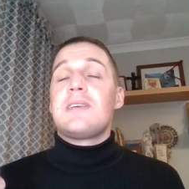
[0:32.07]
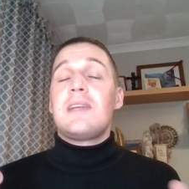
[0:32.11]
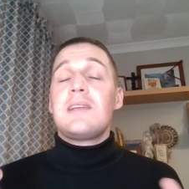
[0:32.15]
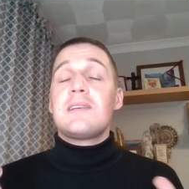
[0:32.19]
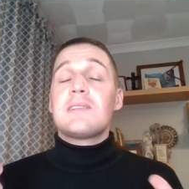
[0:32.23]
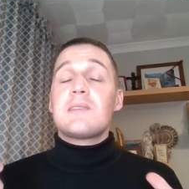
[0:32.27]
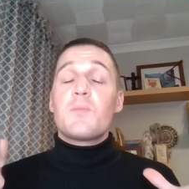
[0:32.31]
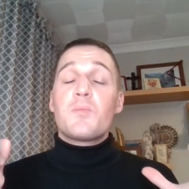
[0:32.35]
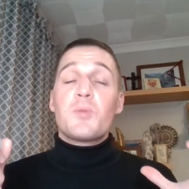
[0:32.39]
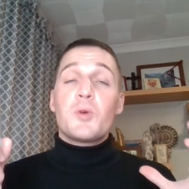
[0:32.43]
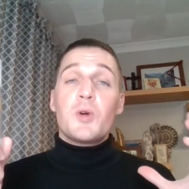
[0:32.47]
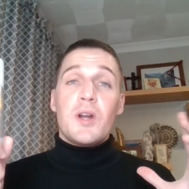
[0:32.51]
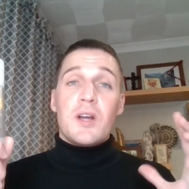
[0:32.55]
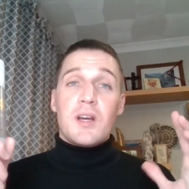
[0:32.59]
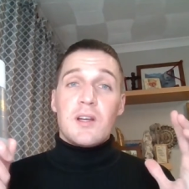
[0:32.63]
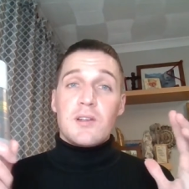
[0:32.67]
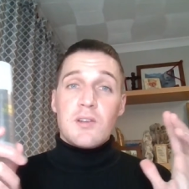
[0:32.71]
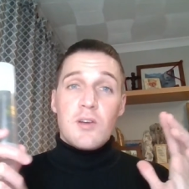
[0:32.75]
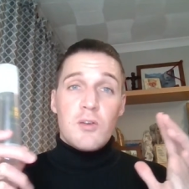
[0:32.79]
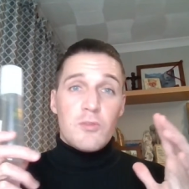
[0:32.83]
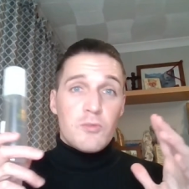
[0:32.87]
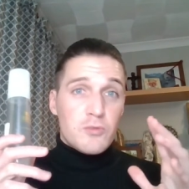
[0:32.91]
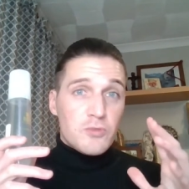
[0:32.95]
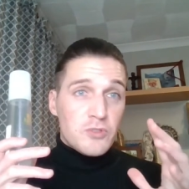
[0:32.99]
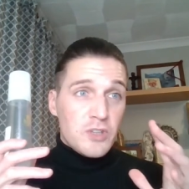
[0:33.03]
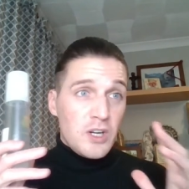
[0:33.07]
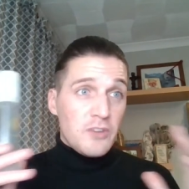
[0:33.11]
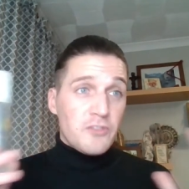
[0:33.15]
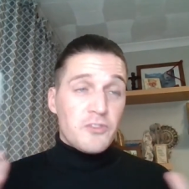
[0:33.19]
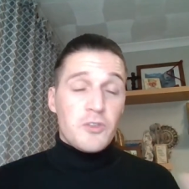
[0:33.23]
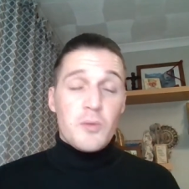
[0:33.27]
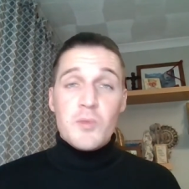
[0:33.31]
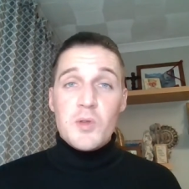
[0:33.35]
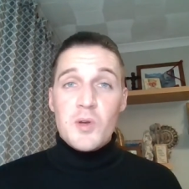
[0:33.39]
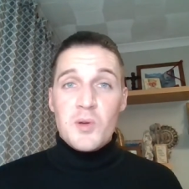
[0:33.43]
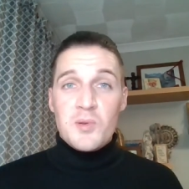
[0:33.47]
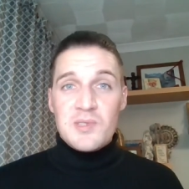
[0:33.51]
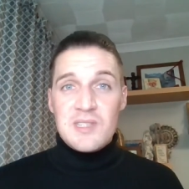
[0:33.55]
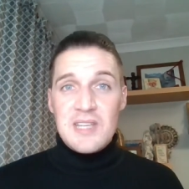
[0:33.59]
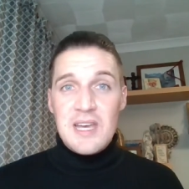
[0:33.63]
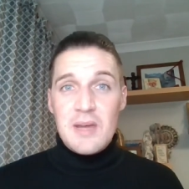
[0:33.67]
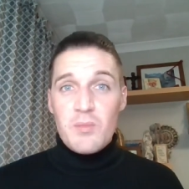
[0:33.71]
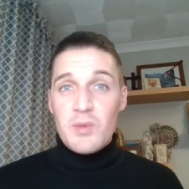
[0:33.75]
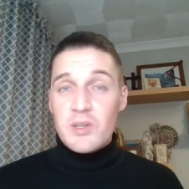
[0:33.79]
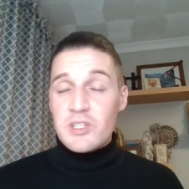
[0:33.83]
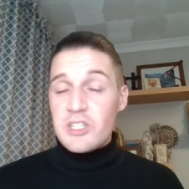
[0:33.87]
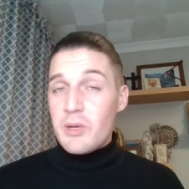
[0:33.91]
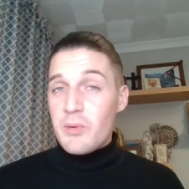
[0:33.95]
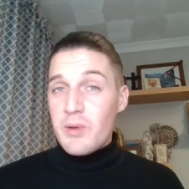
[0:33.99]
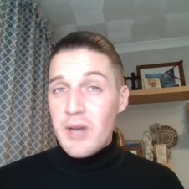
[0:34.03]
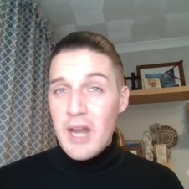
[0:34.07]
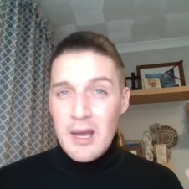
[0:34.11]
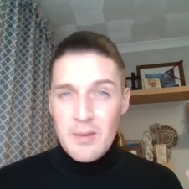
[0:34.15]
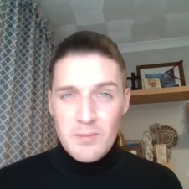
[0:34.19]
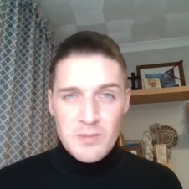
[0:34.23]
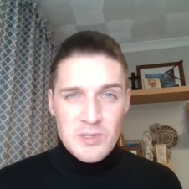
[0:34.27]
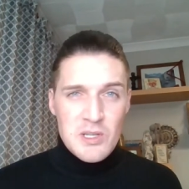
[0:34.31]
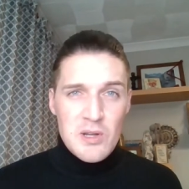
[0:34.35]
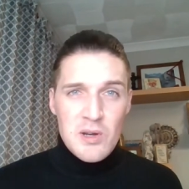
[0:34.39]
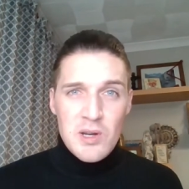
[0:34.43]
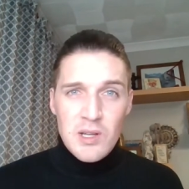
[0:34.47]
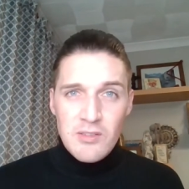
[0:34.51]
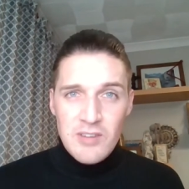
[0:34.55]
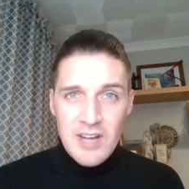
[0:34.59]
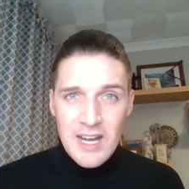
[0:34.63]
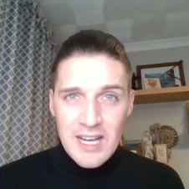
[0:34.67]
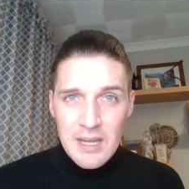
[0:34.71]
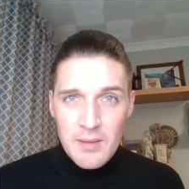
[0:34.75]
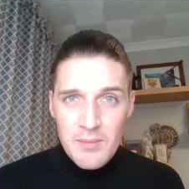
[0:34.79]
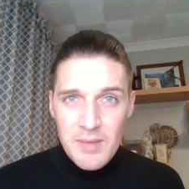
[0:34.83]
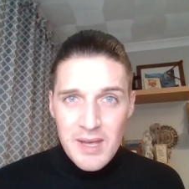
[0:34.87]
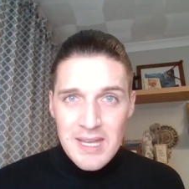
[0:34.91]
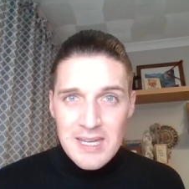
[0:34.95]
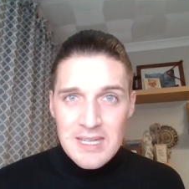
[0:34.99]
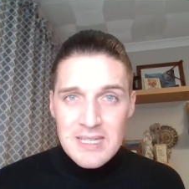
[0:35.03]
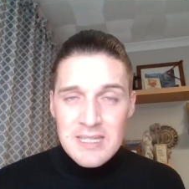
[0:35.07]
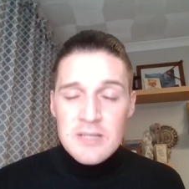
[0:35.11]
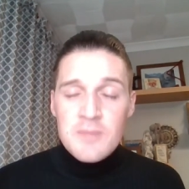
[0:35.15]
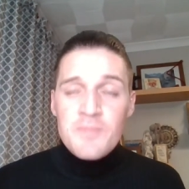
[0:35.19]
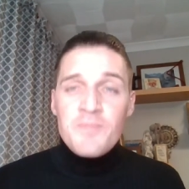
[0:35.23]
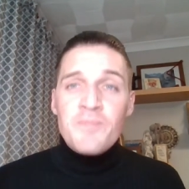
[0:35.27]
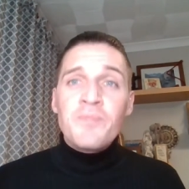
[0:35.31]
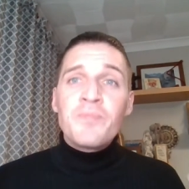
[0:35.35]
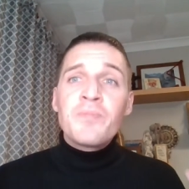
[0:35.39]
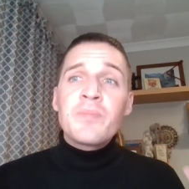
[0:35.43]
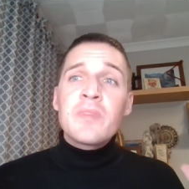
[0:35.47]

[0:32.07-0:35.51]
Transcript: It is a product right from the offset, which I would absolutely recommend.